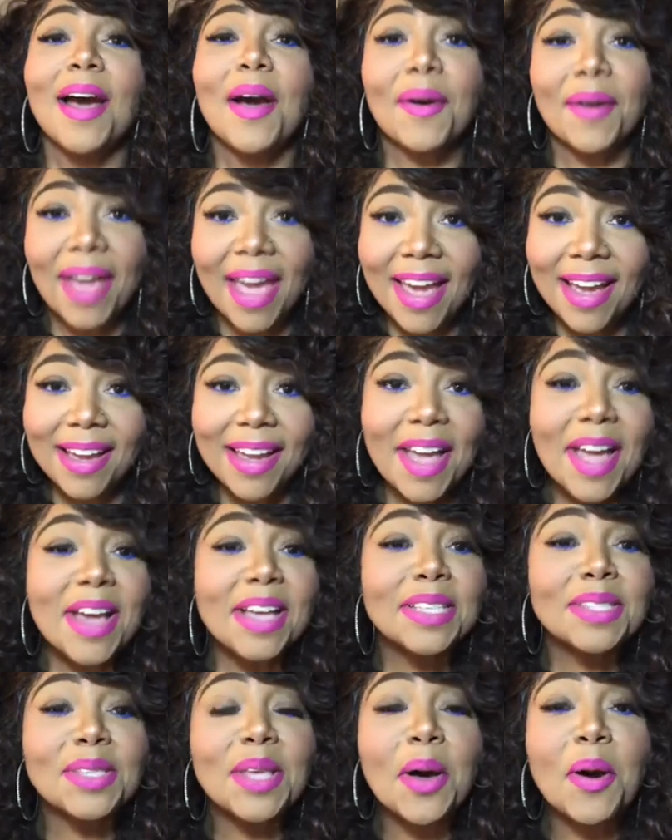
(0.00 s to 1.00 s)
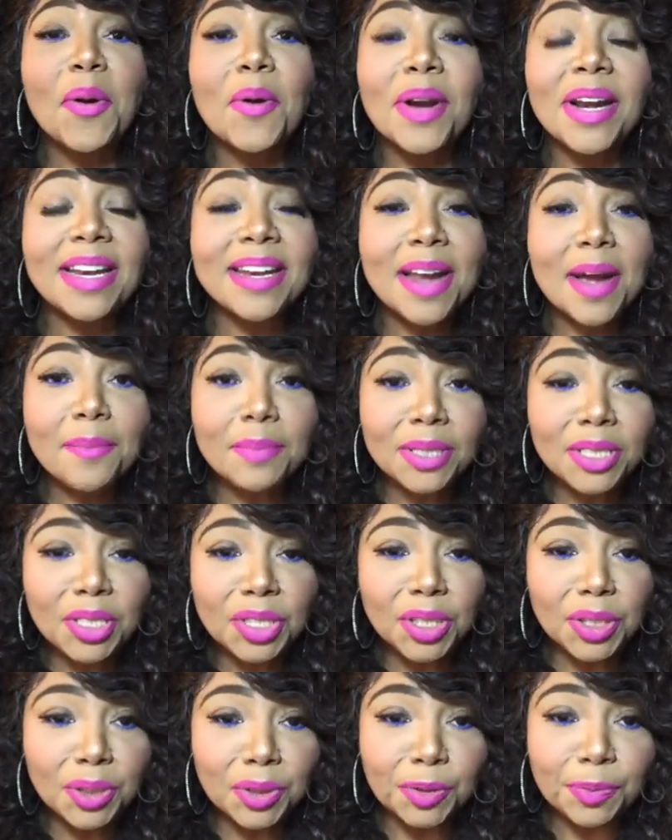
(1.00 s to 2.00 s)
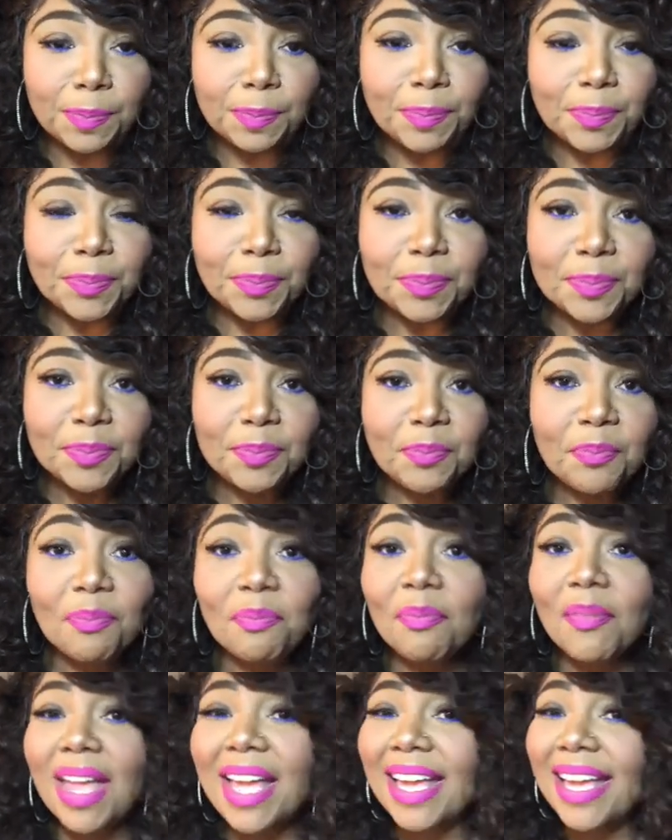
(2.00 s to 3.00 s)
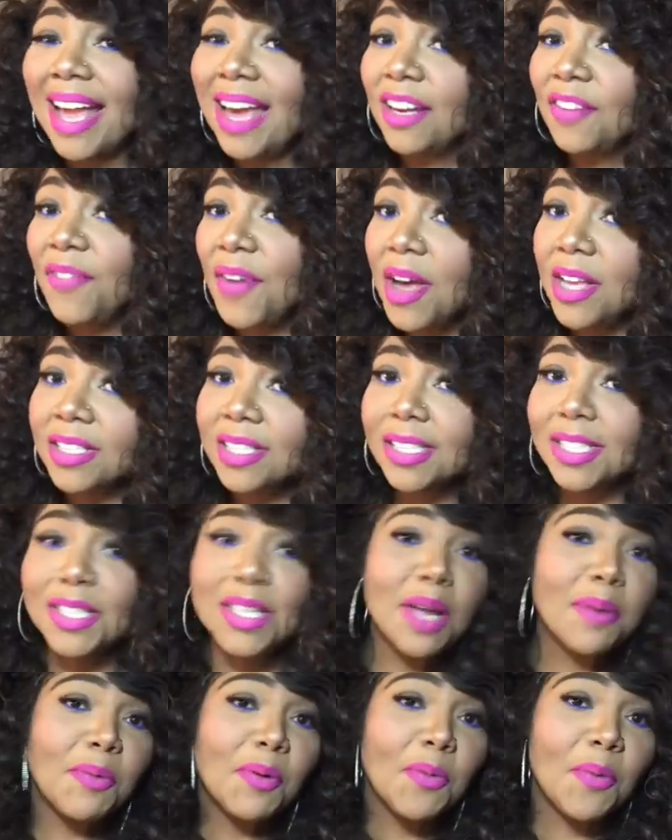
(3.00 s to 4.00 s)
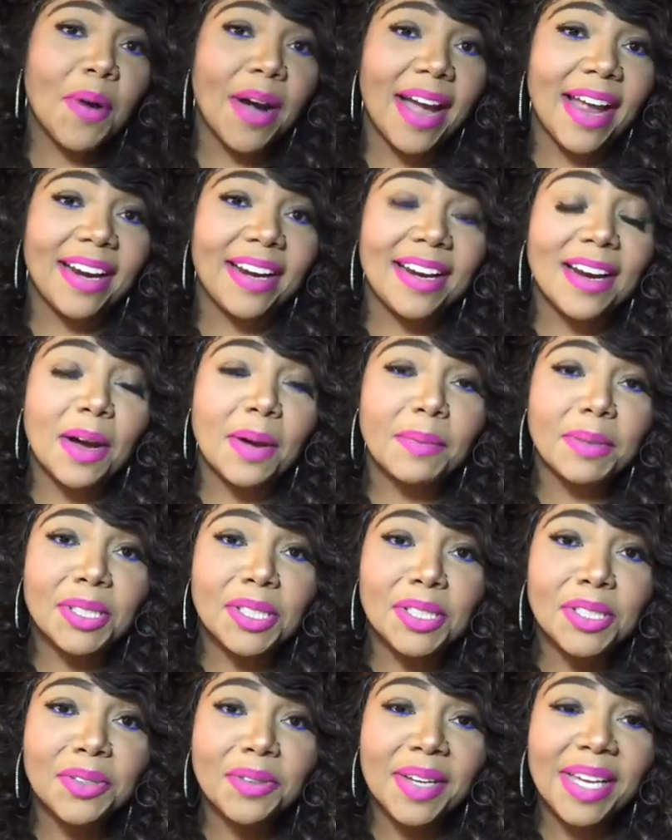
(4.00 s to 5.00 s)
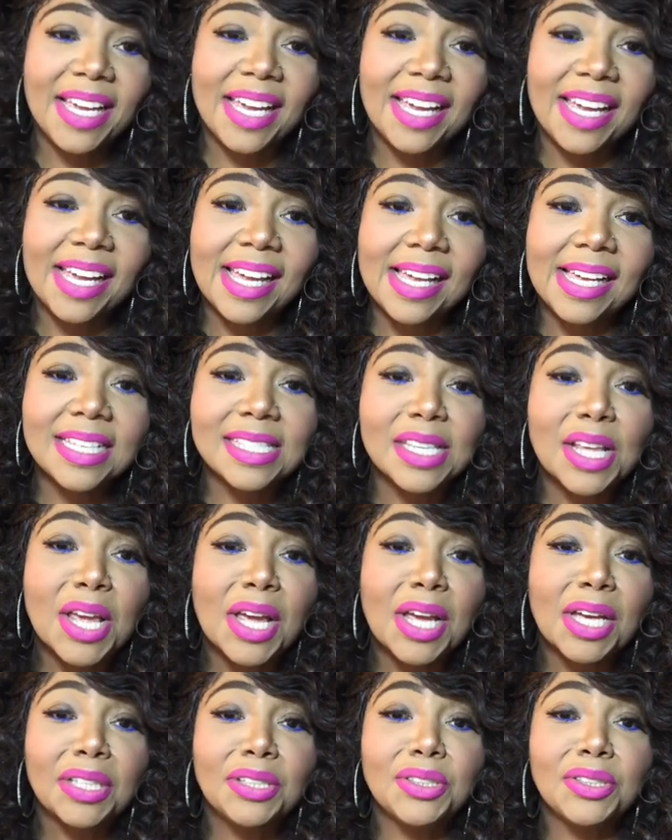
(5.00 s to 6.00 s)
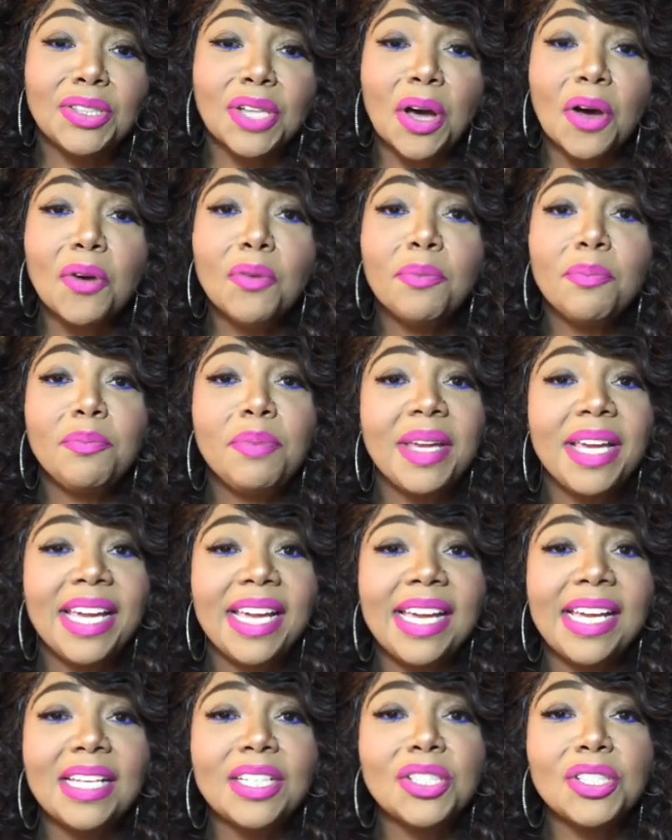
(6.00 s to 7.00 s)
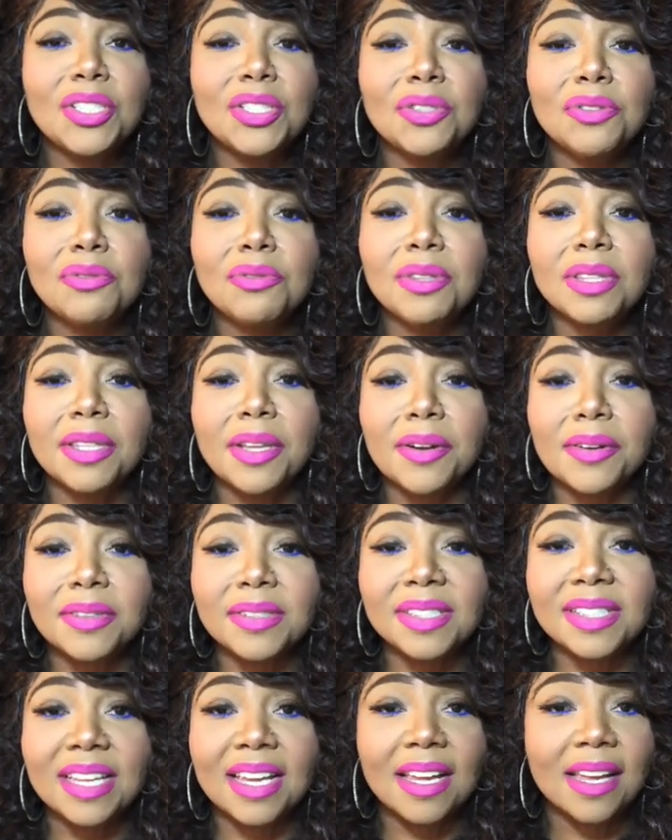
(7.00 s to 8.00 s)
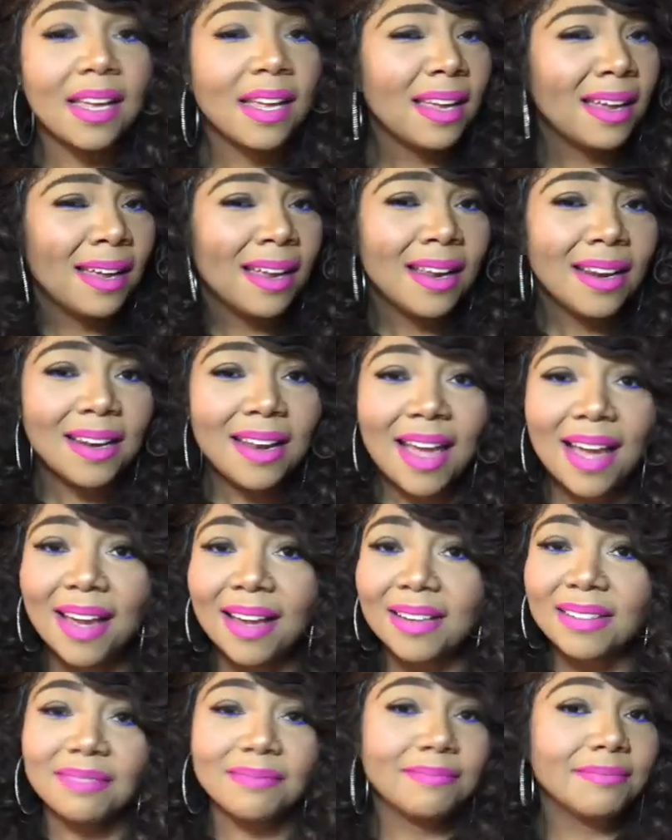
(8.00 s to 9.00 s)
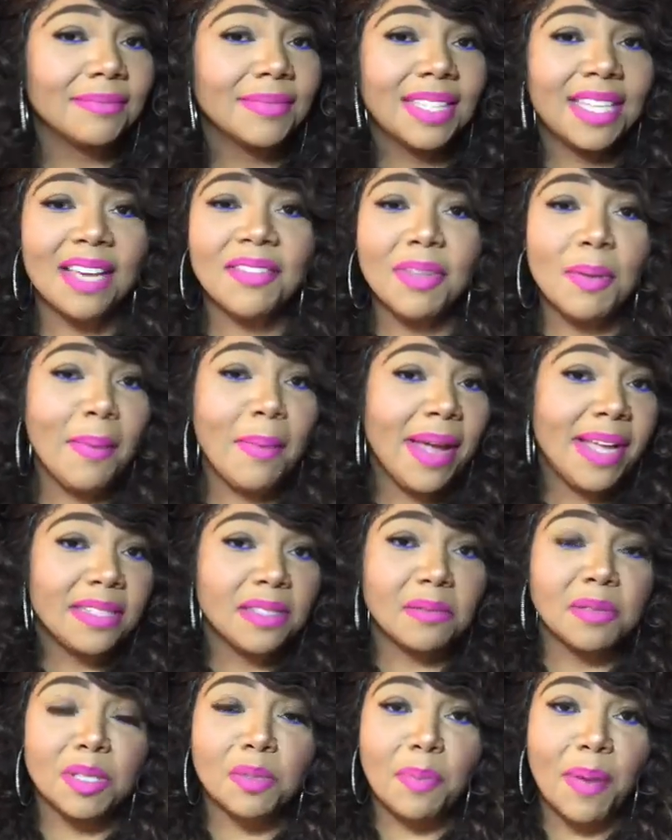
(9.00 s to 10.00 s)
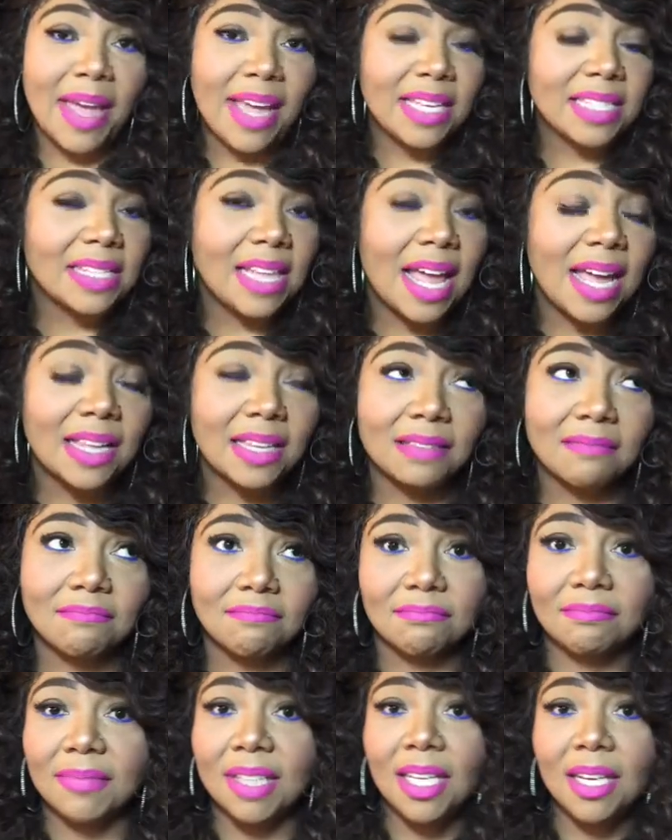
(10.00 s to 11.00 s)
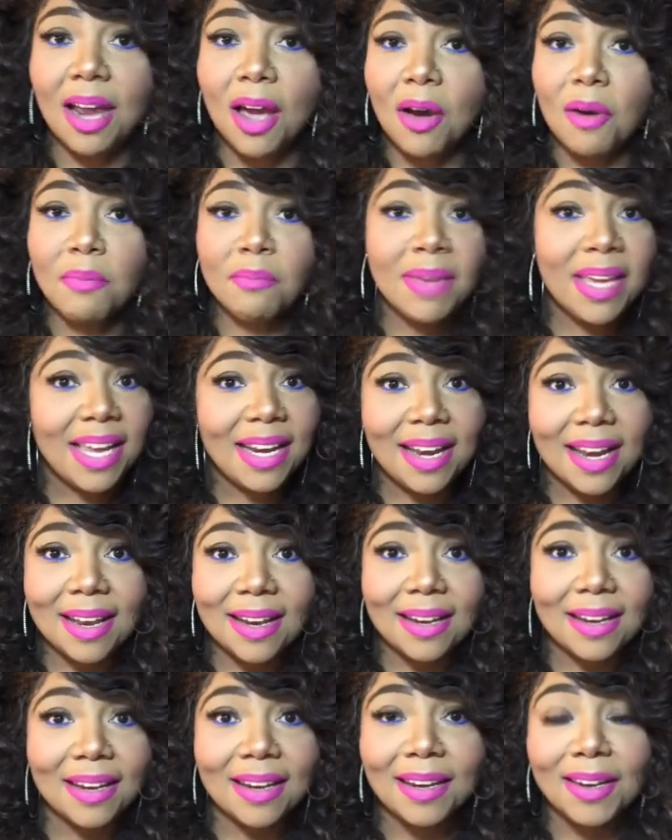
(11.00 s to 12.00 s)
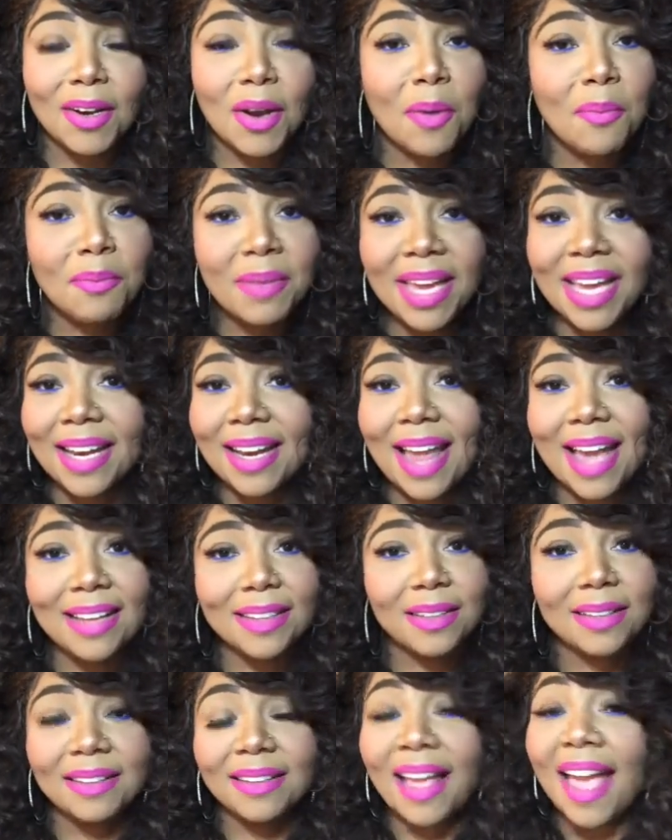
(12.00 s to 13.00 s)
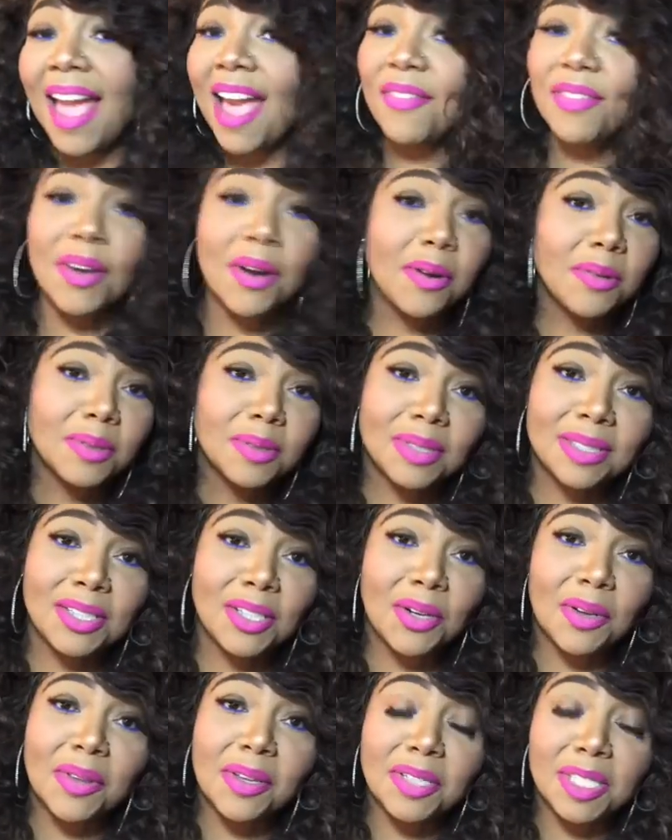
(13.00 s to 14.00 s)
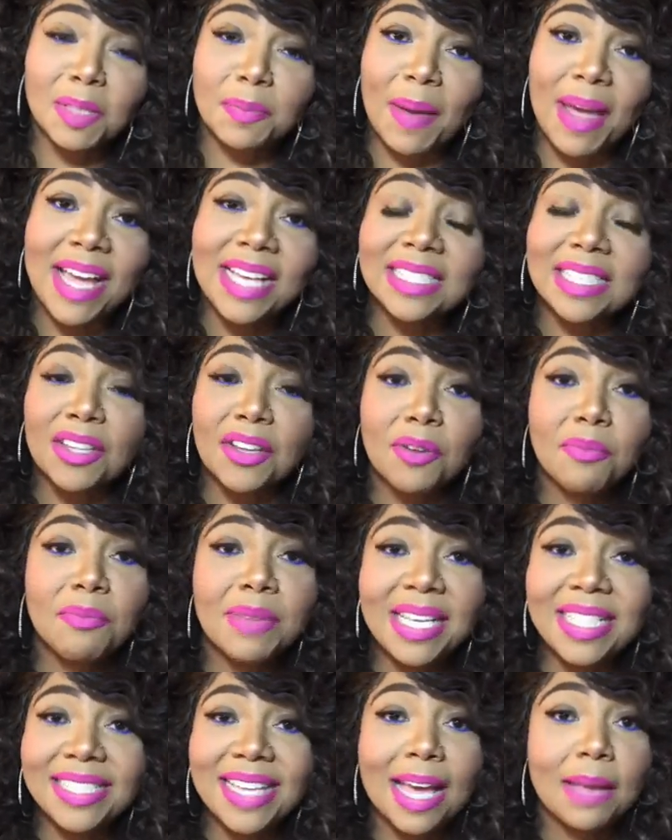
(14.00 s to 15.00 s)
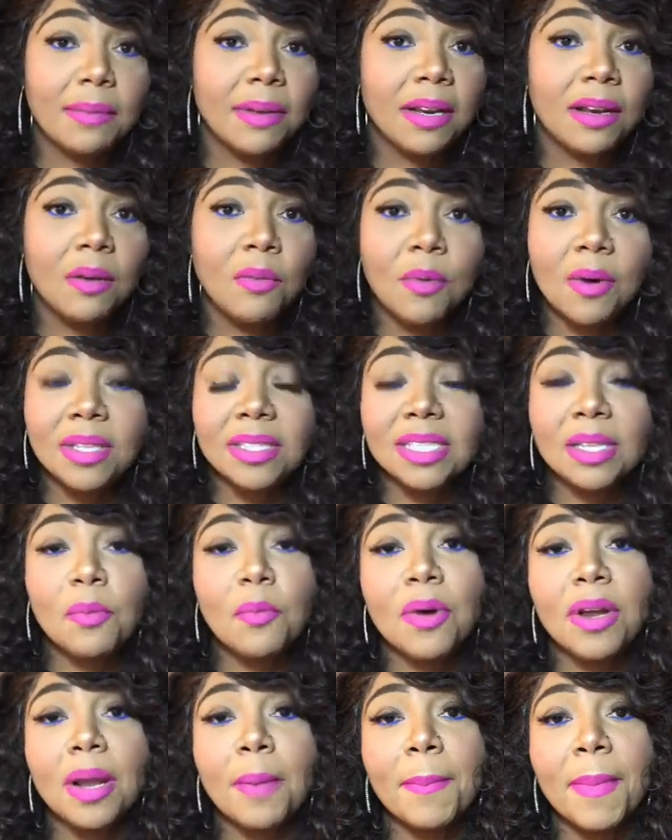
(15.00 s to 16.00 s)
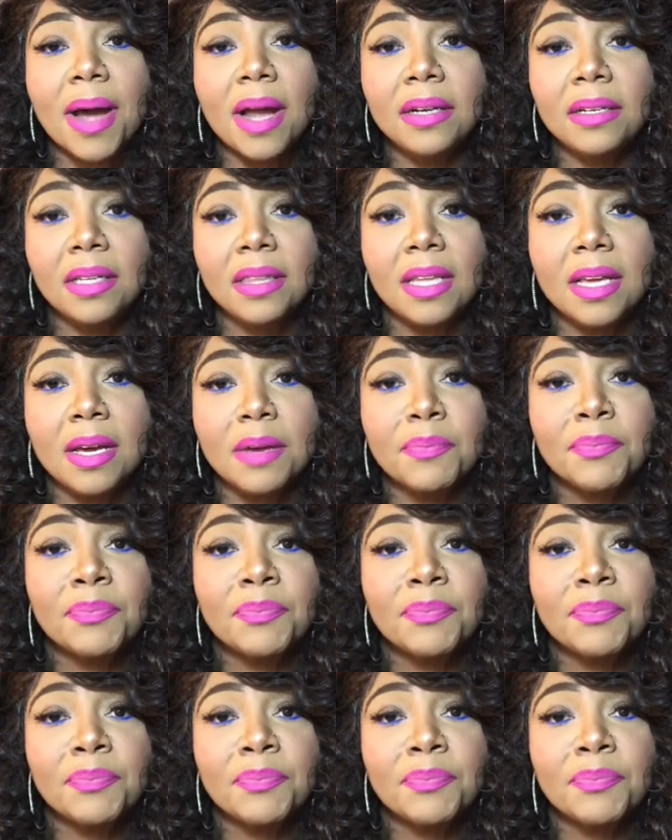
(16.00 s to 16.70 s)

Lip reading: Okay, so number two kind of falls into number one. Number two is, don't be too thirsty. Like, give the man some space. Like, men like to have their own, their space and their me time. They don't want someone up under them,